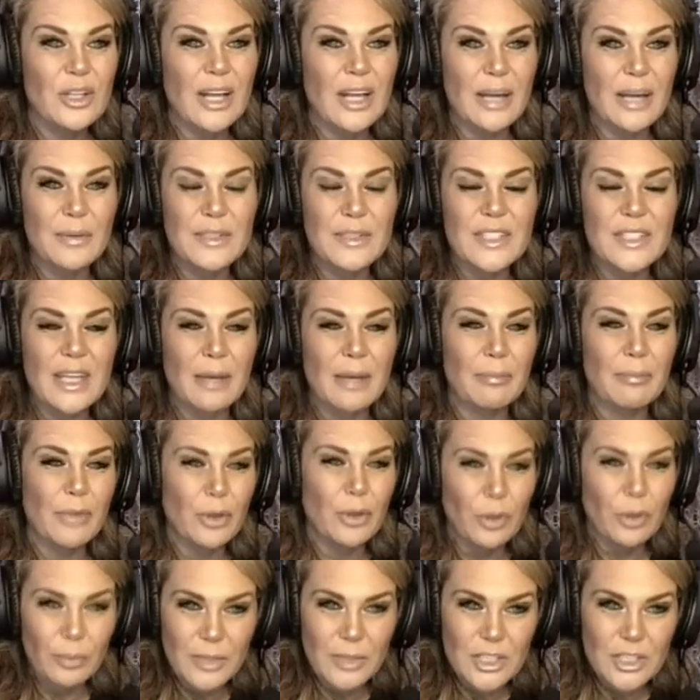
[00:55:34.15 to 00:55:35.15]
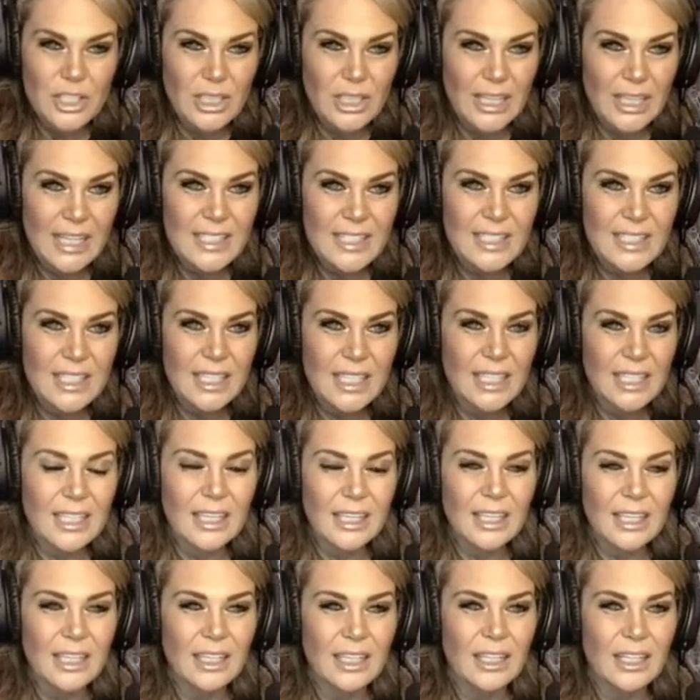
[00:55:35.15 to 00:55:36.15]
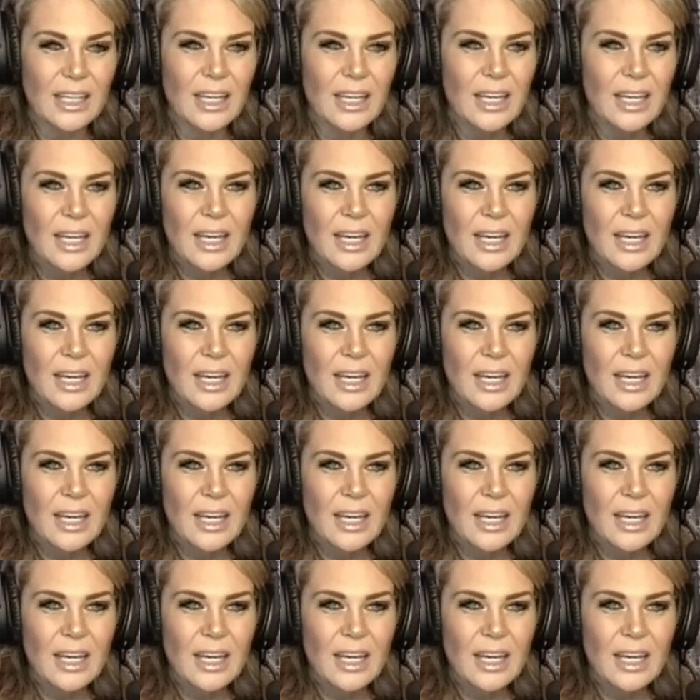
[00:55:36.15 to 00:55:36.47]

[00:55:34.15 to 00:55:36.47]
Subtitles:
I was at Moto Beach Classic in